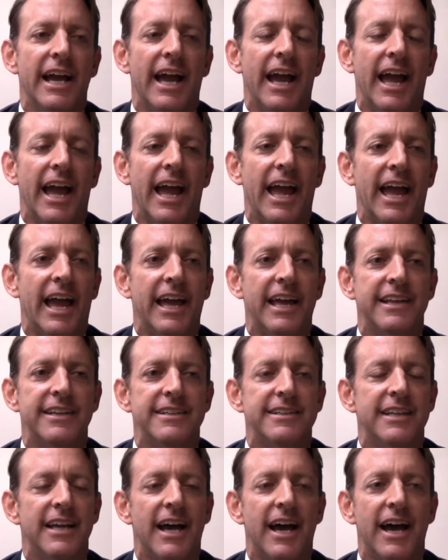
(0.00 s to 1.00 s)

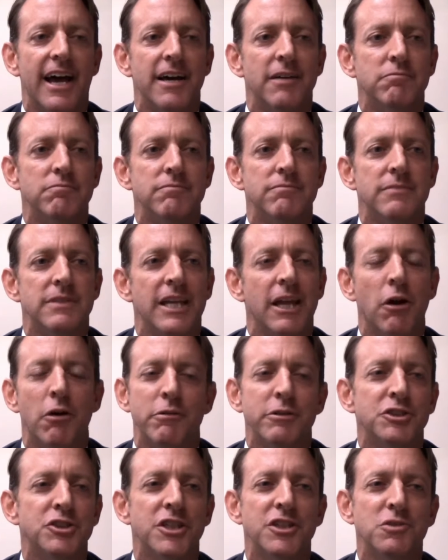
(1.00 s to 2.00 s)
And you know, it
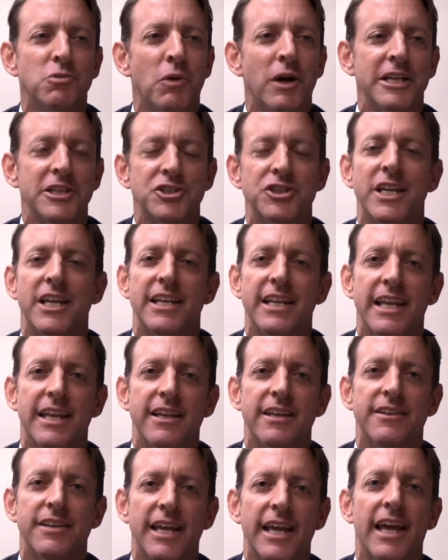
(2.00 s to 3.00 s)
was just what she
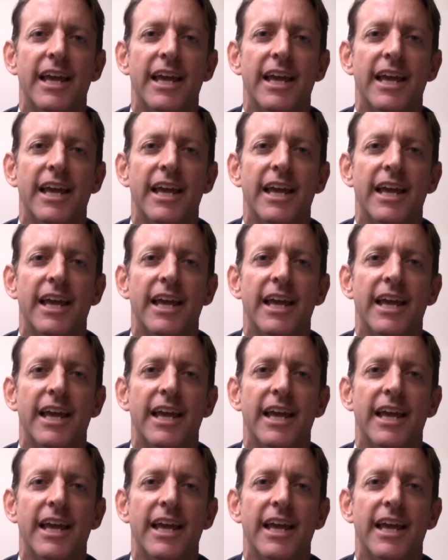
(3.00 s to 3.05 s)
did,